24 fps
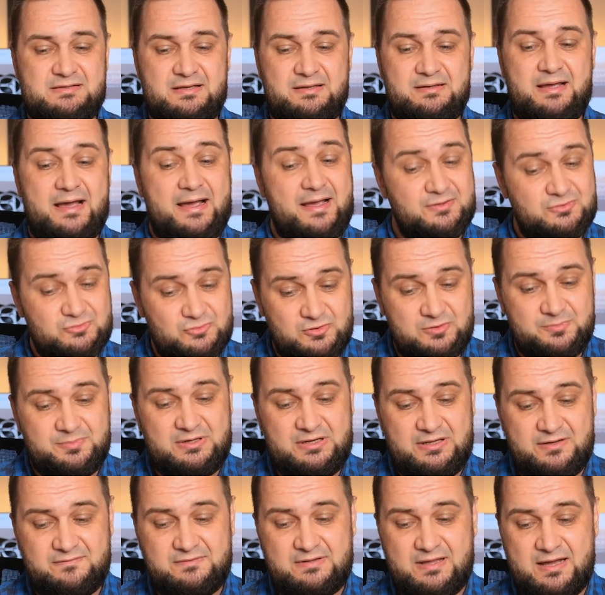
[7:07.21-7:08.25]
and I truly
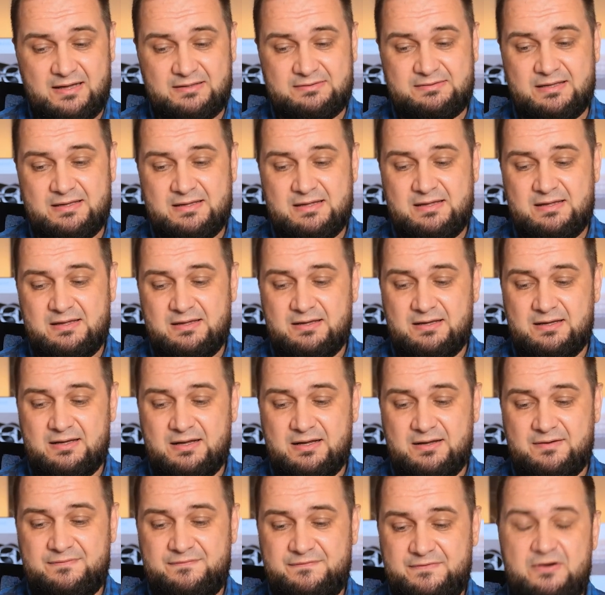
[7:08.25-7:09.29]
believe that
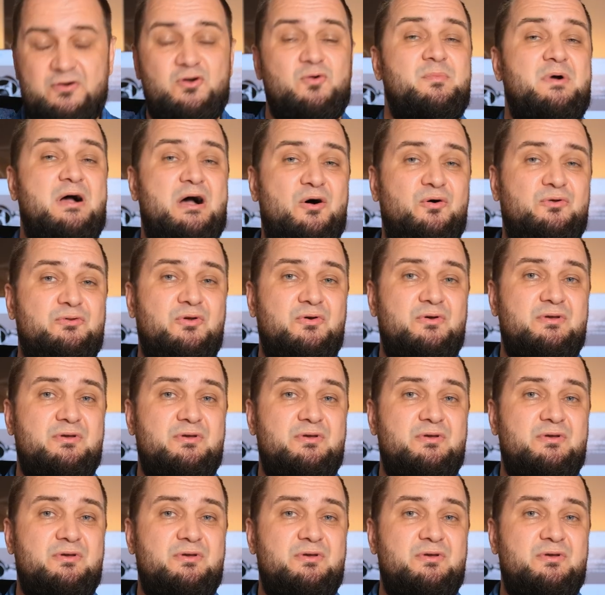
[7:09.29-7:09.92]
Ferrum Audio